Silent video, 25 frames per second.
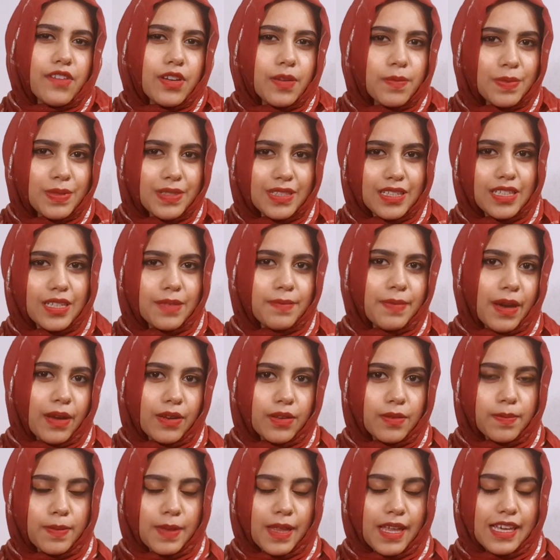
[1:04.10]
an opinion about
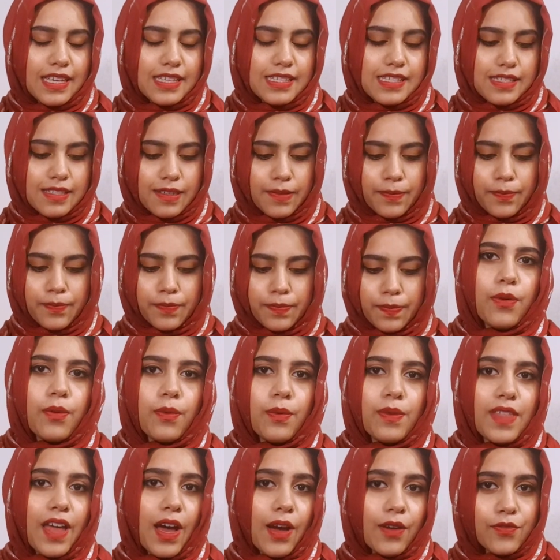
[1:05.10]
a place.
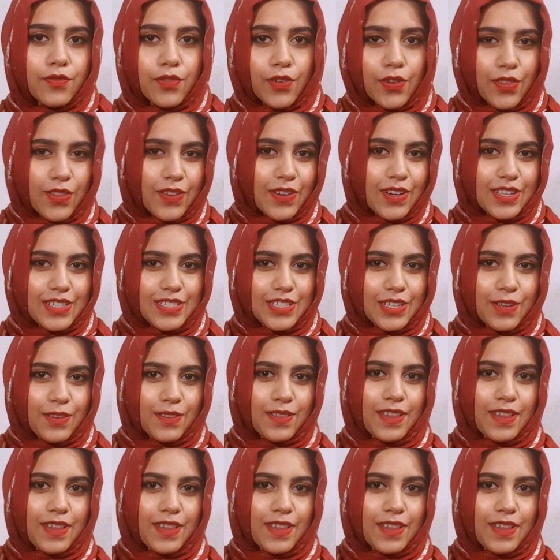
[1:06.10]
Without further ado,